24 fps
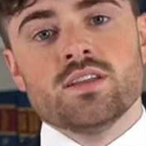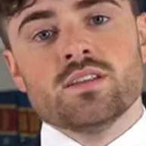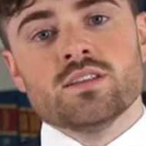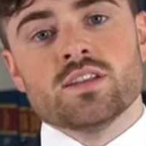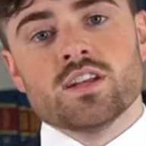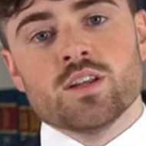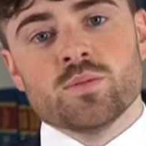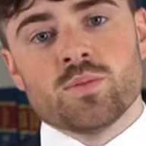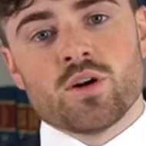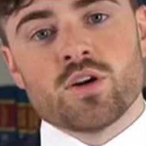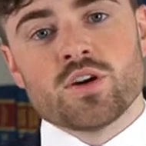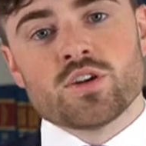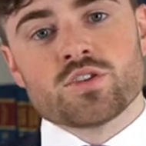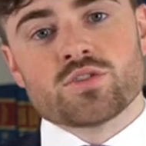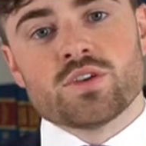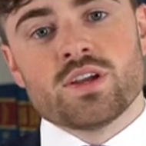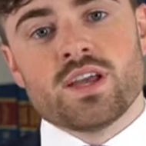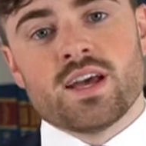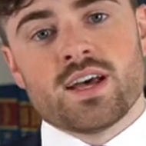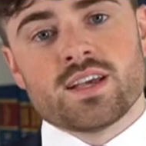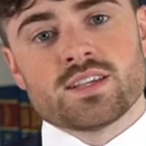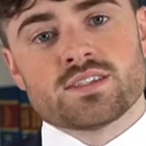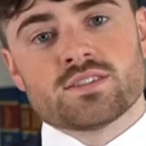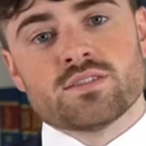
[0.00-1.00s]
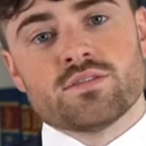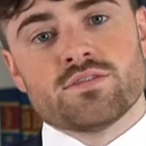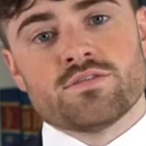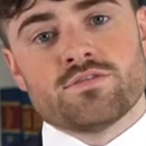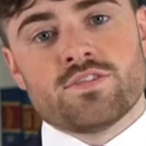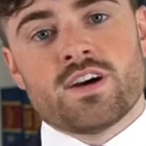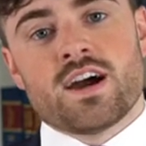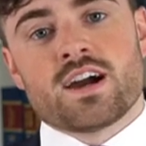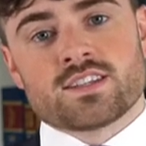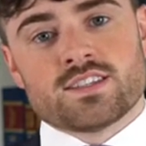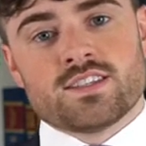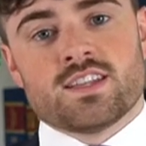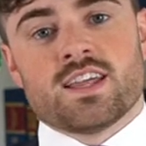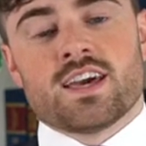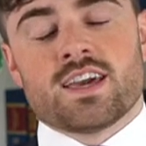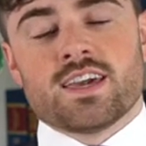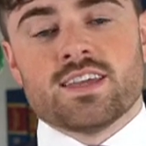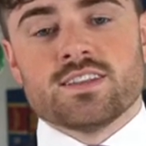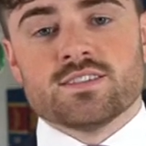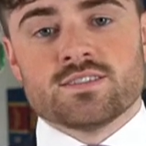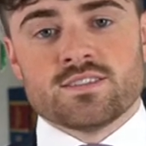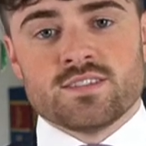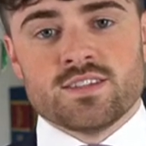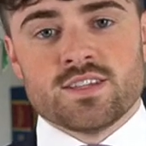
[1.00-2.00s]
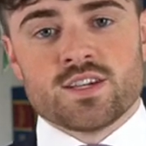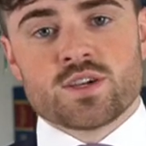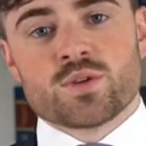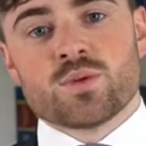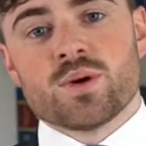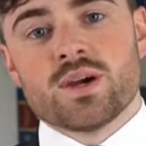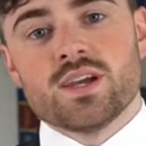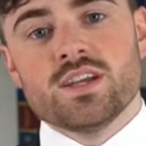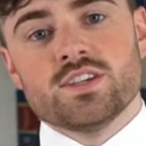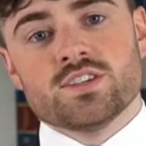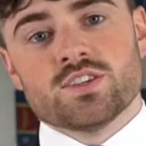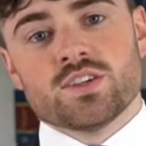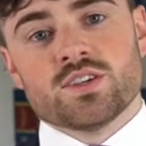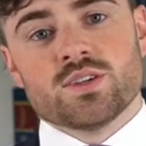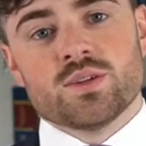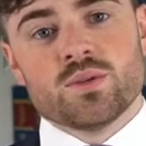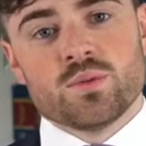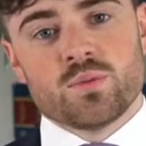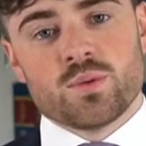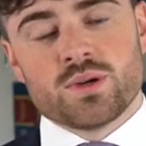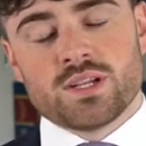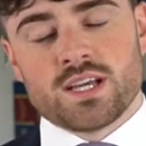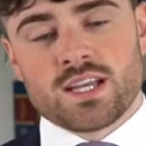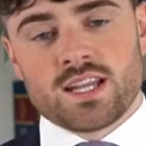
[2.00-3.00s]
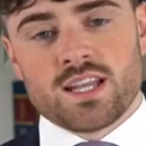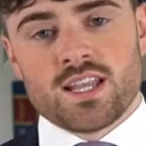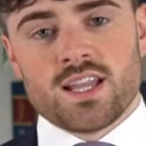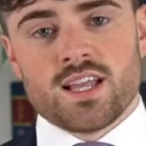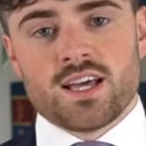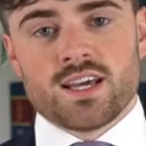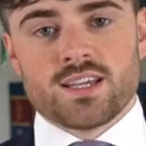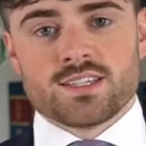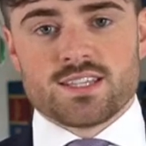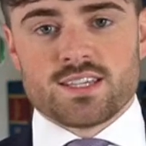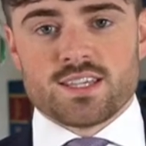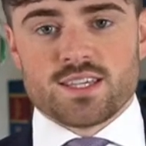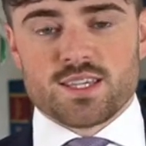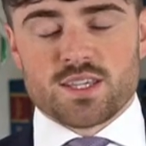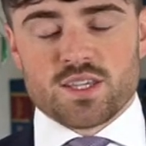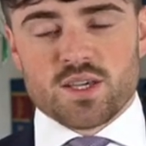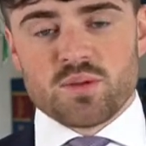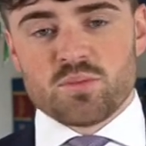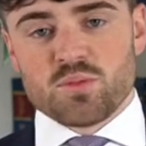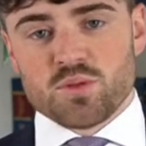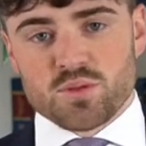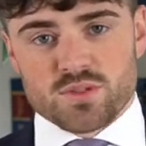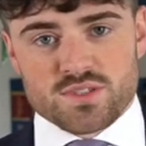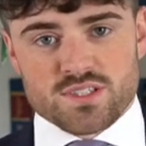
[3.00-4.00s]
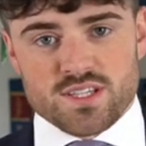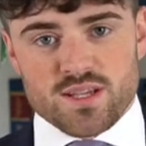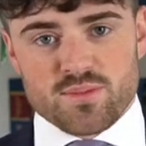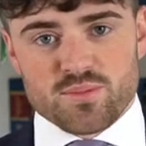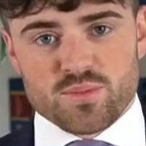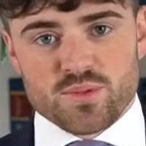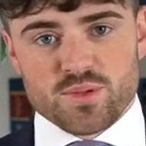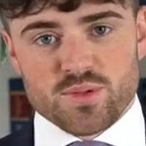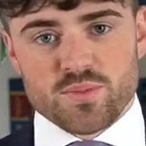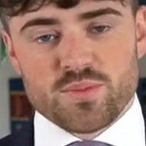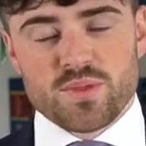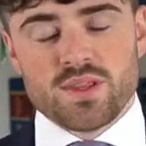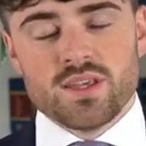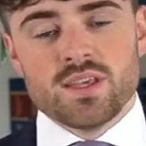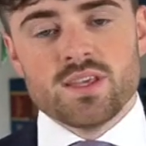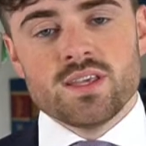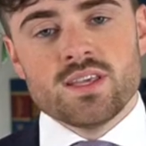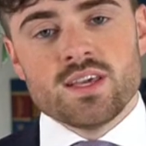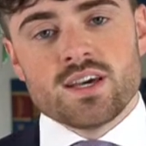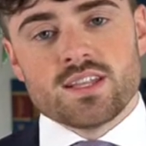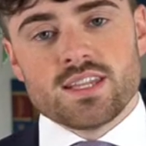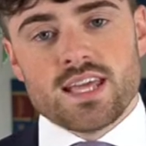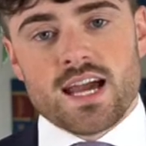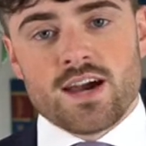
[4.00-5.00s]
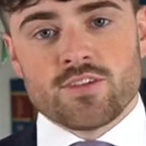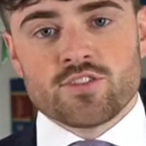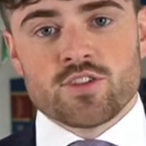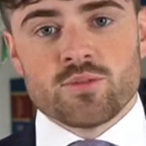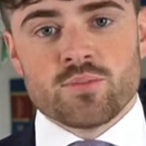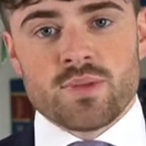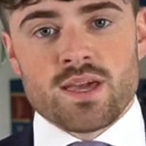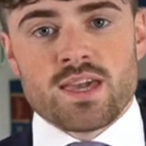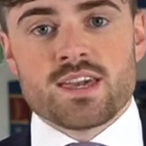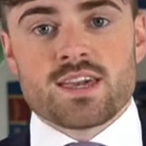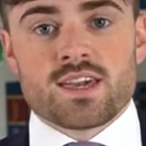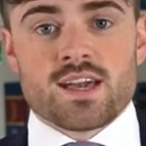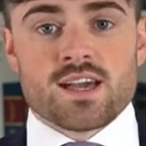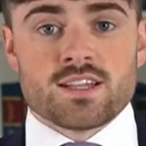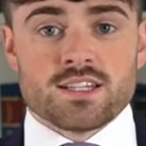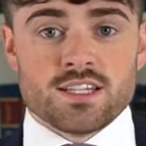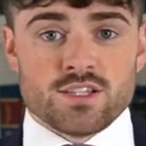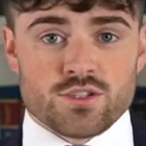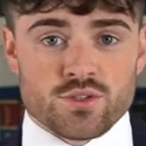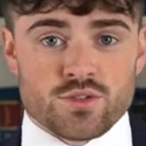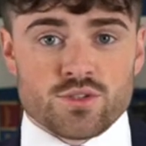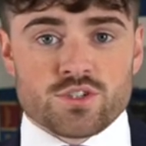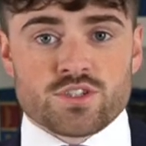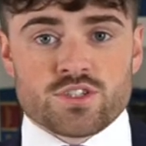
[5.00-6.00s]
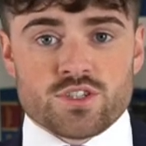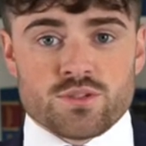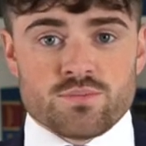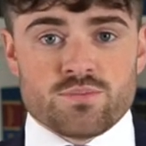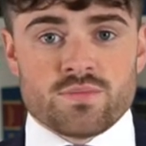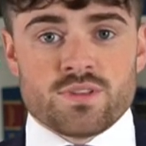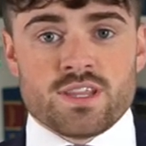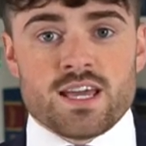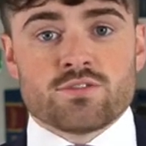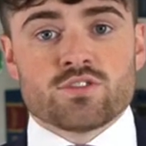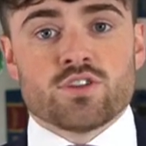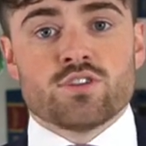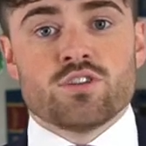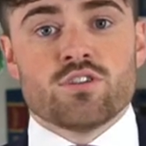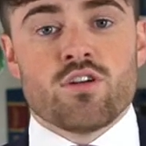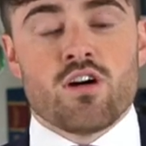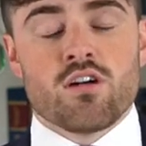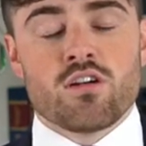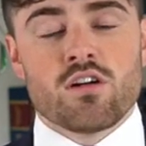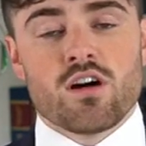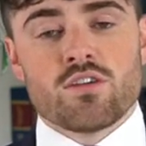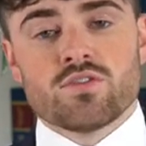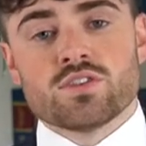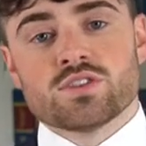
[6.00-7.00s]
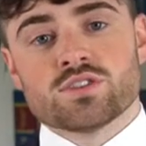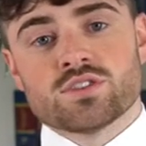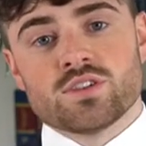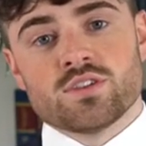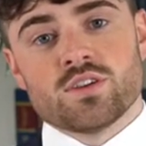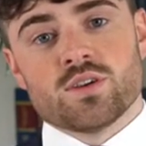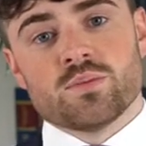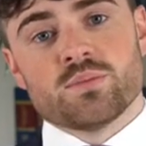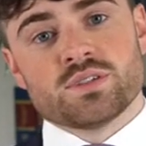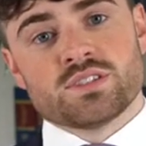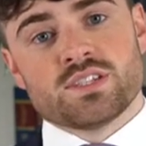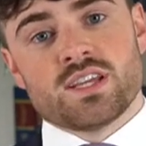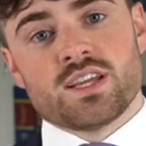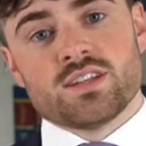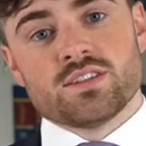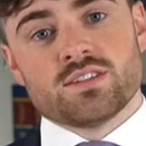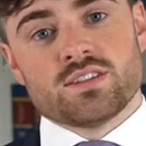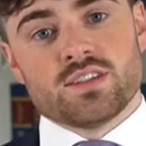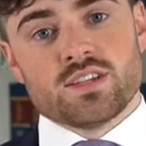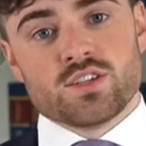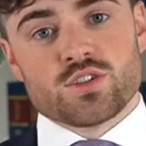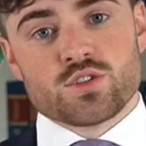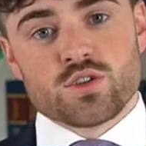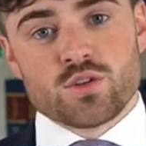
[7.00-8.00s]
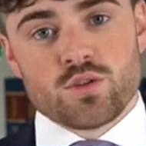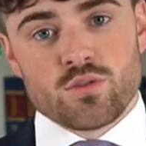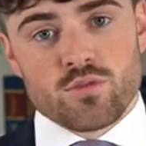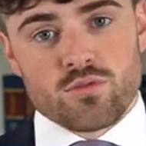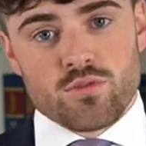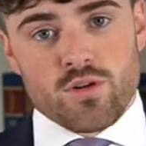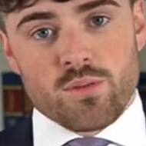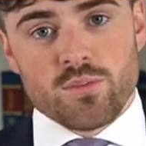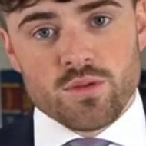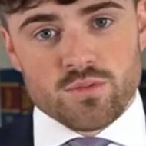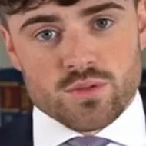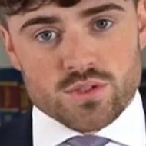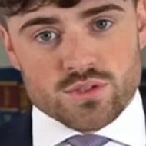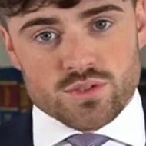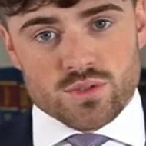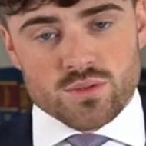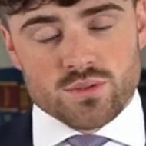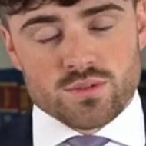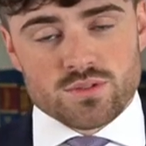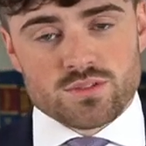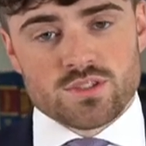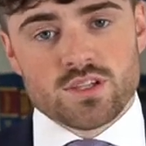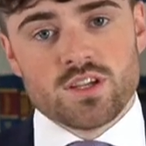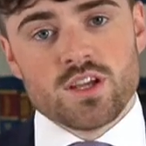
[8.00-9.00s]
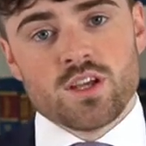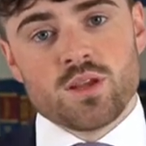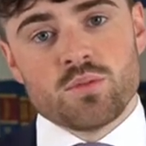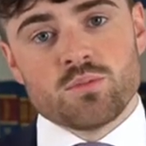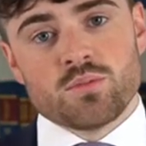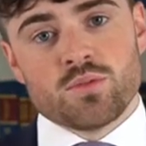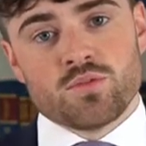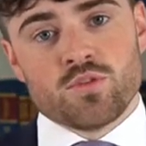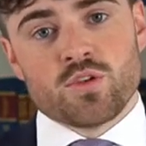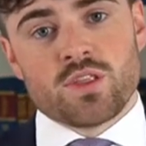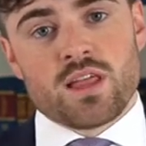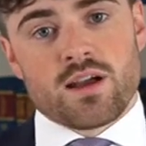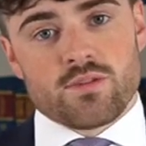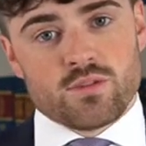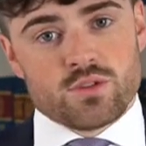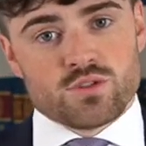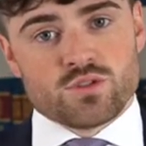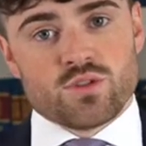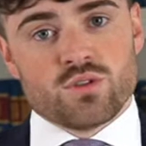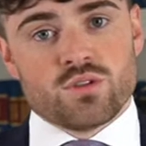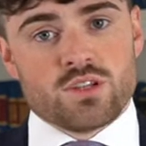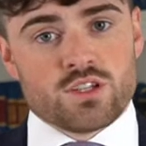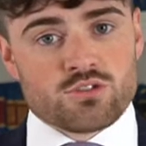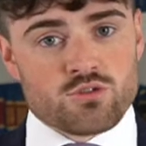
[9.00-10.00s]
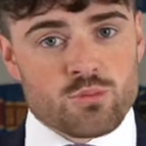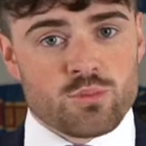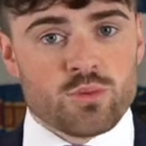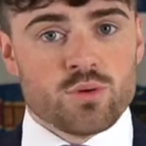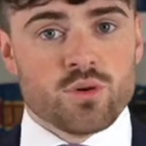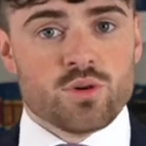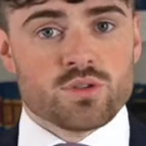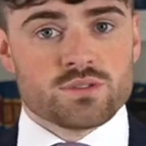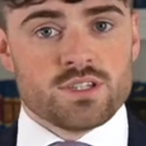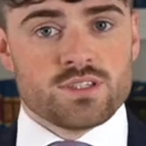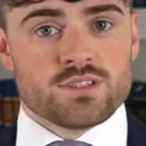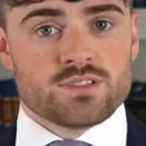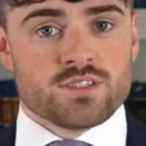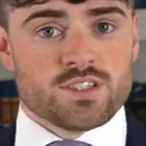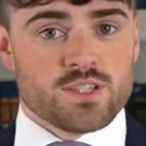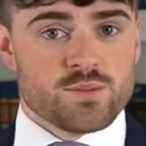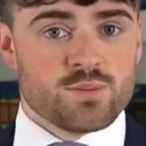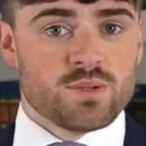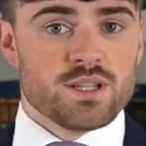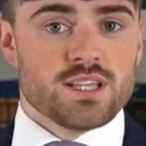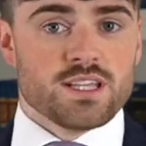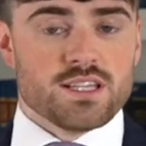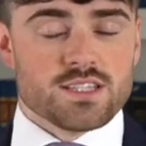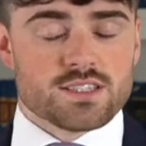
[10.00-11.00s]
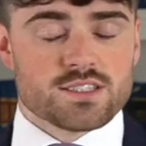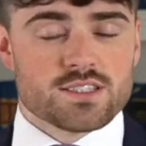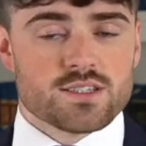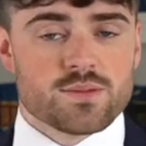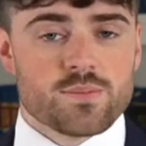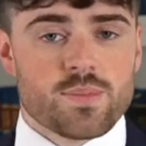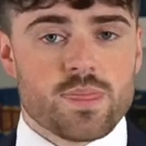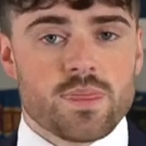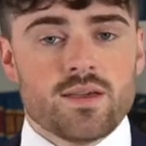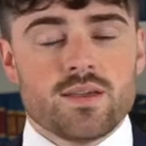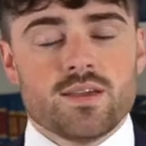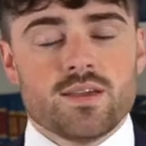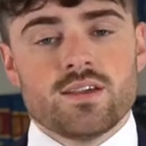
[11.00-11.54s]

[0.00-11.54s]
The laboratory has to factor that into the equation when analysing a blood sample, and they have to make a deduction. They have to knock off a certain percentage from the result before that result is reported to the police.